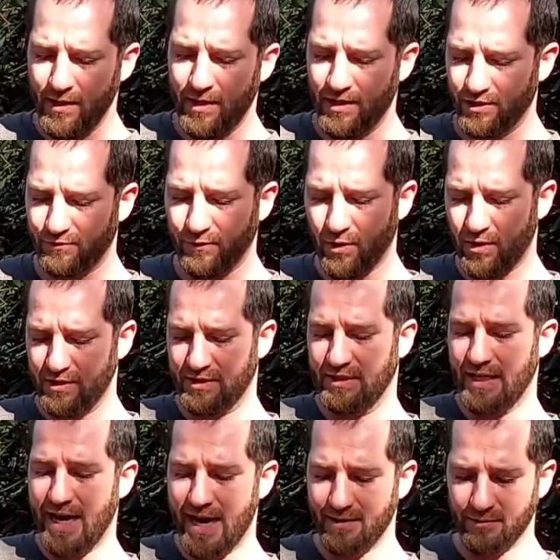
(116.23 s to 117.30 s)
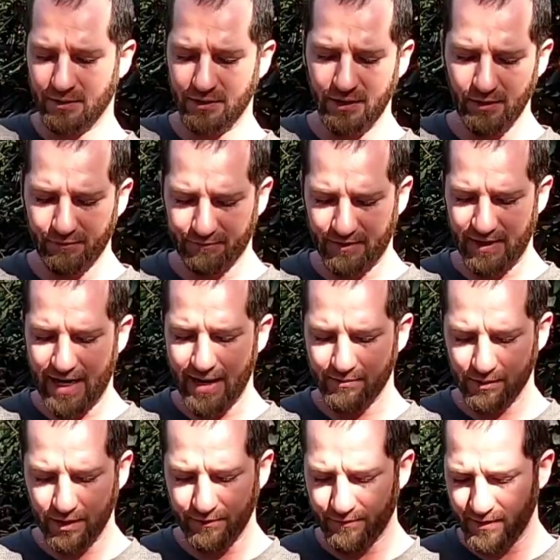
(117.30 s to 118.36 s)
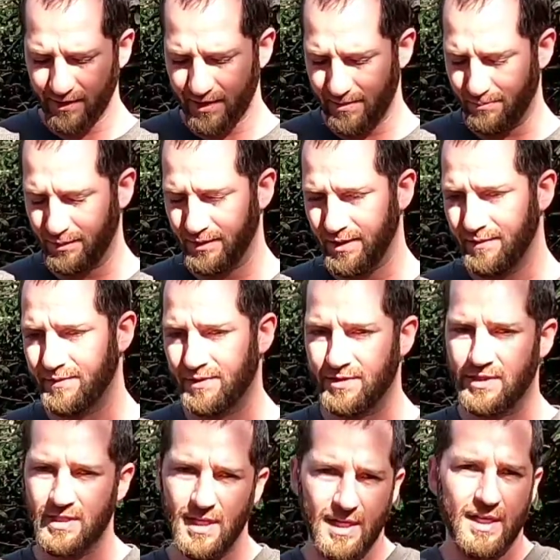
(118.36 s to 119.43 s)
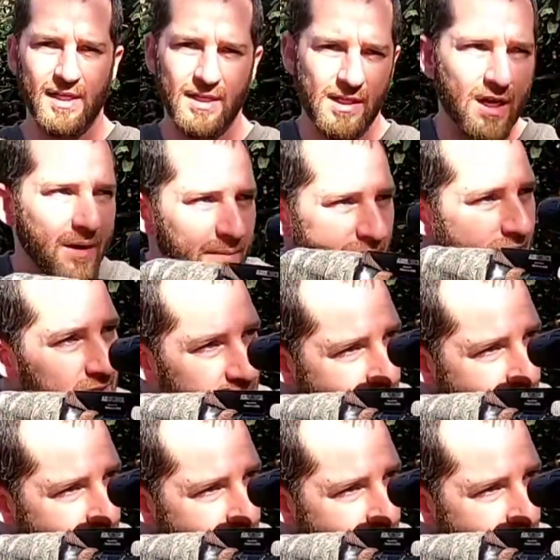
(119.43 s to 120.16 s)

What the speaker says: As far as the eye relief on it, I believe is coming in